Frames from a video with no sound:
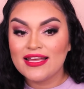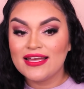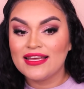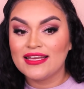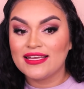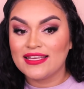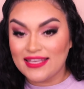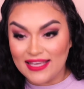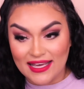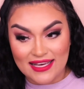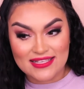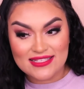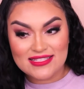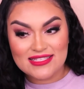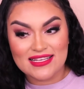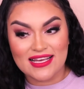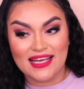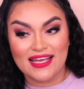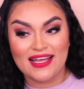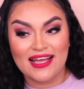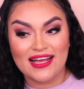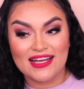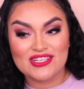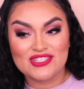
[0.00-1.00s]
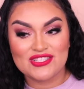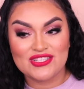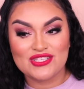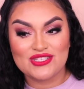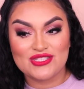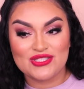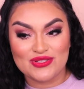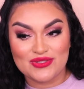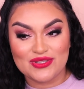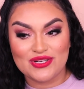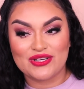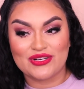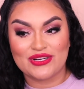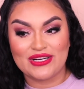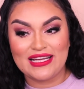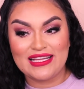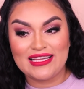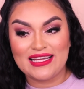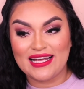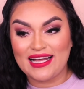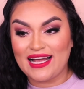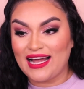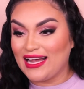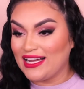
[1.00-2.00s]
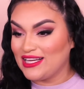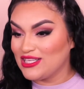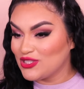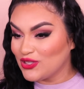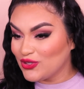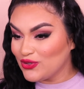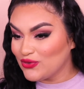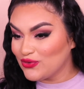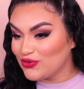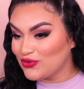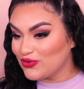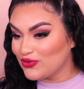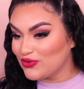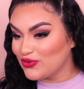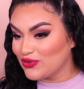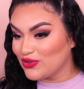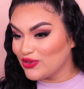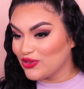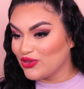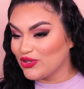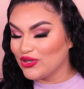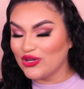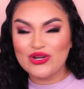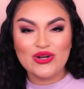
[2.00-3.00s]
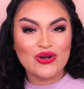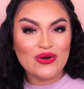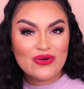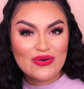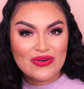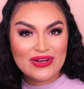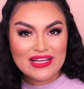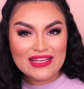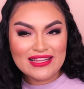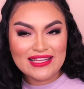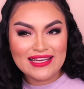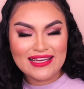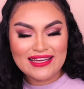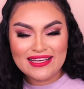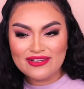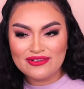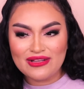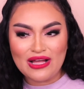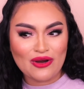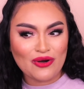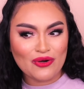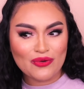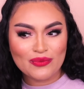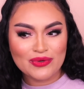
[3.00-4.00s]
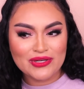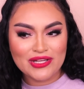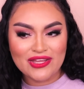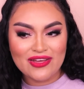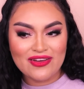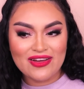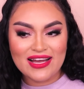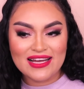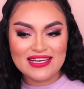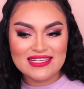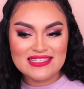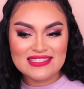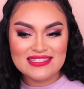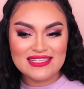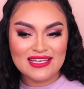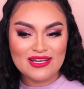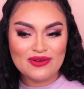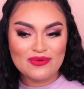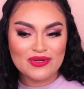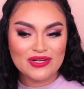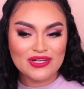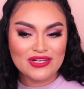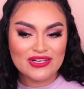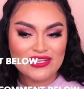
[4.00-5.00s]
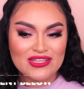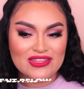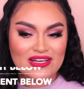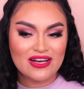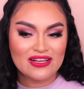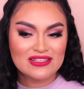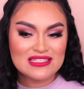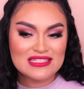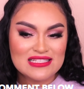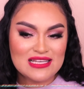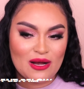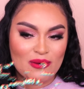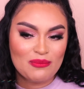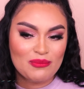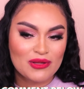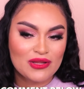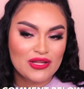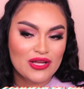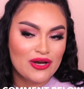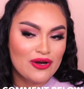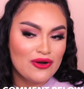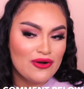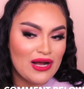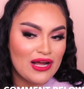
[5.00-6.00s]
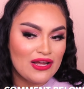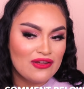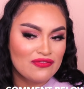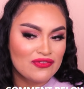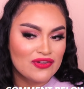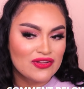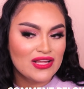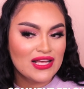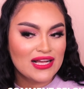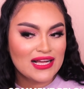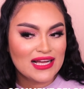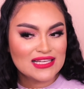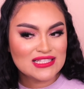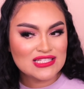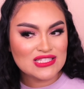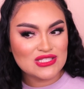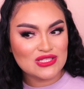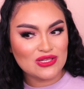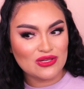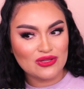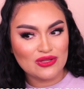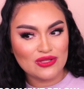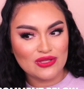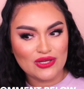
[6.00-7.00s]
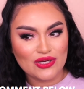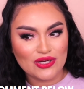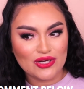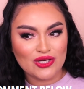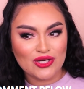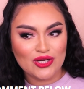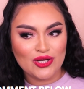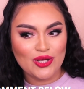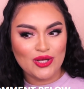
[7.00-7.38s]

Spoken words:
Yes, I actually do agree. Like, I don't look oily, or what do you guys think? What are your thoughts down below? I feel like I still look